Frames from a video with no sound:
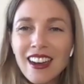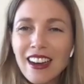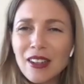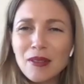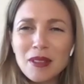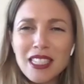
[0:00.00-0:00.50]

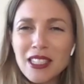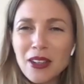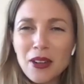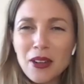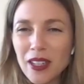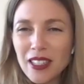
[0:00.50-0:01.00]
um,
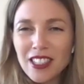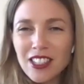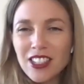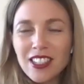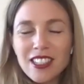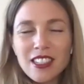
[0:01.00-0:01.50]
so it's
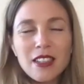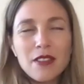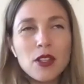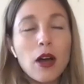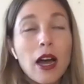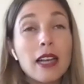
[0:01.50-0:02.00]
just,
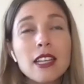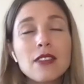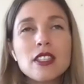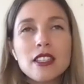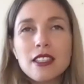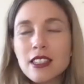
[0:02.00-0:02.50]
even though I'd
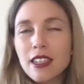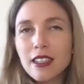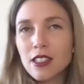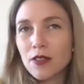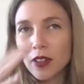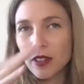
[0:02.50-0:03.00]
lived in the
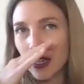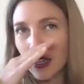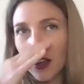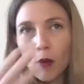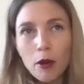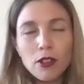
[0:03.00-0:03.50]
States for like
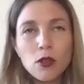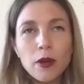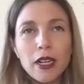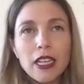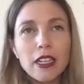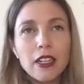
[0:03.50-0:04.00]
almost
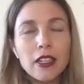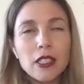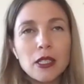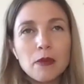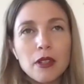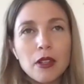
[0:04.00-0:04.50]
twenty
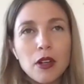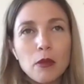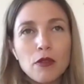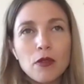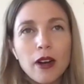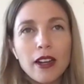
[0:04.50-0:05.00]
years, you know,
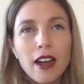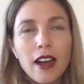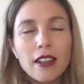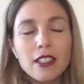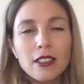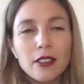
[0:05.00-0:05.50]
before I
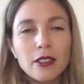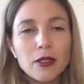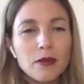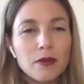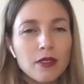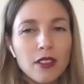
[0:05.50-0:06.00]
got to,
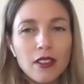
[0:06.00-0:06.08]
you